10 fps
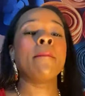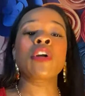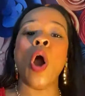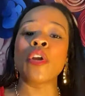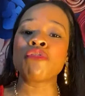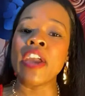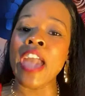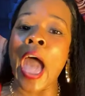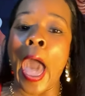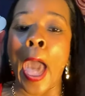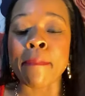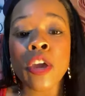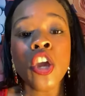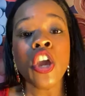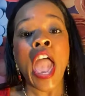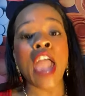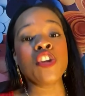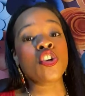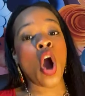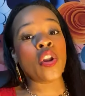I'm going to go to rehab.
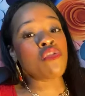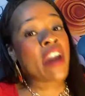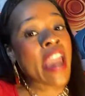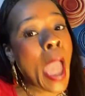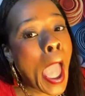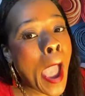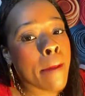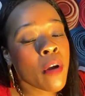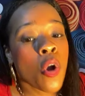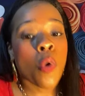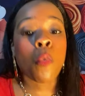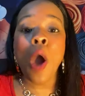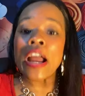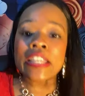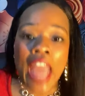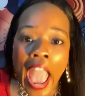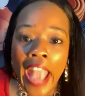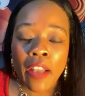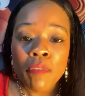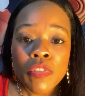And you go to rehab one
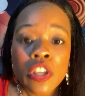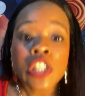day,